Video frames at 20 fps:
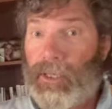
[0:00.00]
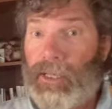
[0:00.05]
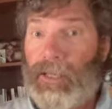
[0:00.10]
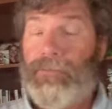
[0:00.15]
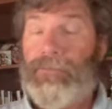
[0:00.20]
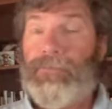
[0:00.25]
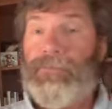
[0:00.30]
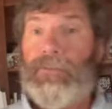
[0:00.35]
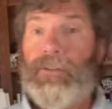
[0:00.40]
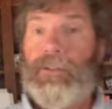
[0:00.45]
If
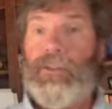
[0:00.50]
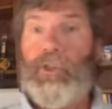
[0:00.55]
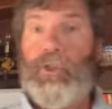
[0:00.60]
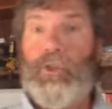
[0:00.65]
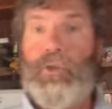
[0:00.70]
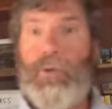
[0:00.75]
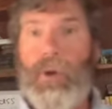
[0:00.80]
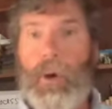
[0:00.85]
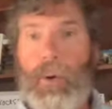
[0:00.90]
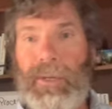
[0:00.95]

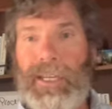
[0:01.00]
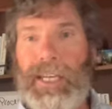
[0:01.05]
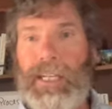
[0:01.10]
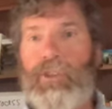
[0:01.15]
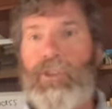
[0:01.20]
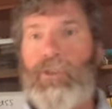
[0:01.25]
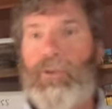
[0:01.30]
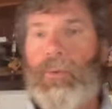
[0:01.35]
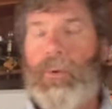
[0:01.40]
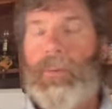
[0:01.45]
you don't
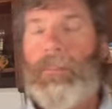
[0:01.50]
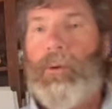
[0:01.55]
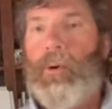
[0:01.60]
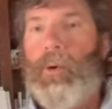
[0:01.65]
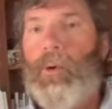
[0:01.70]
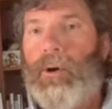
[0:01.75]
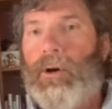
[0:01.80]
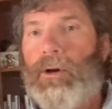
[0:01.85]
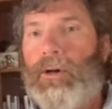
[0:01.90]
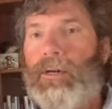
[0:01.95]
get your
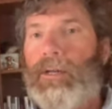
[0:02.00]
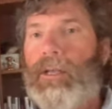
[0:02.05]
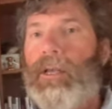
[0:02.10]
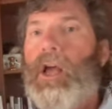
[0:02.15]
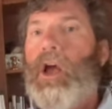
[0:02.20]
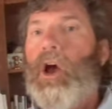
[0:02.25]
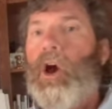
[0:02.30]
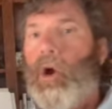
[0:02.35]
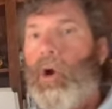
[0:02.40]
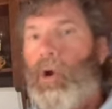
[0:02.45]
report,
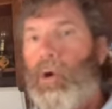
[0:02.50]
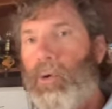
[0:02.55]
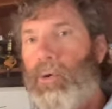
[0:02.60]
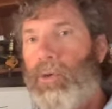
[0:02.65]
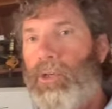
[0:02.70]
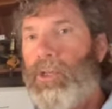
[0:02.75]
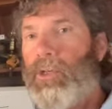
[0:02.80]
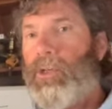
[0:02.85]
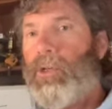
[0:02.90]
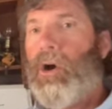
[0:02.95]
who
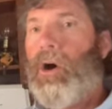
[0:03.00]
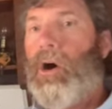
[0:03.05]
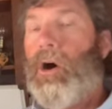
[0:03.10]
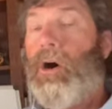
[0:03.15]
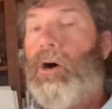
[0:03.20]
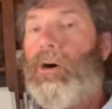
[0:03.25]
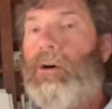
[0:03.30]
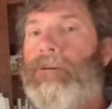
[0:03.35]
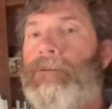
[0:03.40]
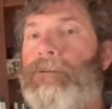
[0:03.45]
do you
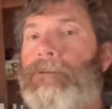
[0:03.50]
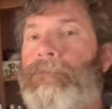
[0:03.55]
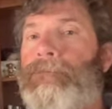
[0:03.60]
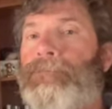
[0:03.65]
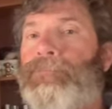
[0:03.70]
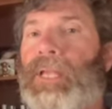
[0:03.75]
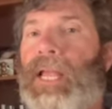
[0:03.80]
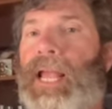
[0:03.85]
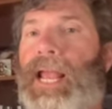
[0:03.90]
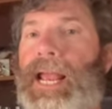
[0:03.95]
call?
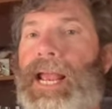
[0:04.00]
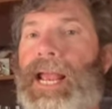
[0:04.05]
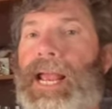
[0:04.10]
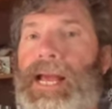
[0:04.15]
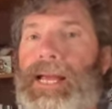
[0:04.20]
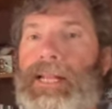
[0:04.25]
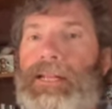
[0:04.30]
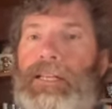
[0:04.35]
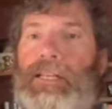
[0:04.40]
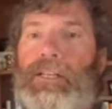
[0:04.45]

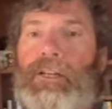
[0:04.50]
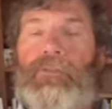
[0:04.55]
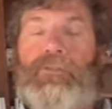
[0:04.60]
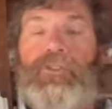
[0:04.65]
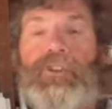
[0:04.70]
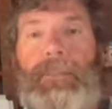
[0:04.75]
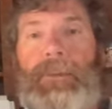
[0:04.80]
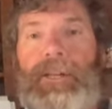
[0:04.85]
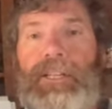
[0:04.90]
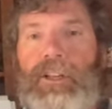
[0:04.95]
And,
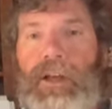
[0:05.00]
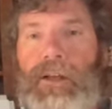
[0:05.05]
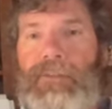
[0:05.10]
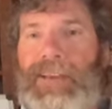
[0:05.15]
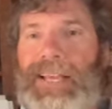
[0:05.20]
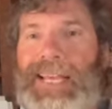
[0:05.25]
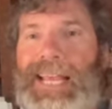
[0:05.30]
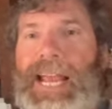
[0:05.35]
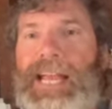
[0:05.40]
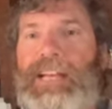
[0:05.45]
somebody's on
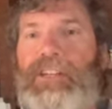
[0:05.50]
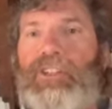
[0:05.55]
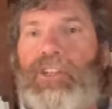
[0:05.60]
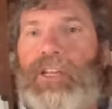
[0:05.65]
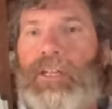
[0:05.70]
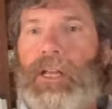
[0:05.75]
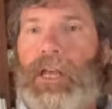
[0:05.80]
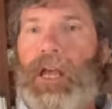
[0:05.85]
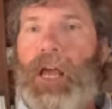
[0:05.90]
vacation.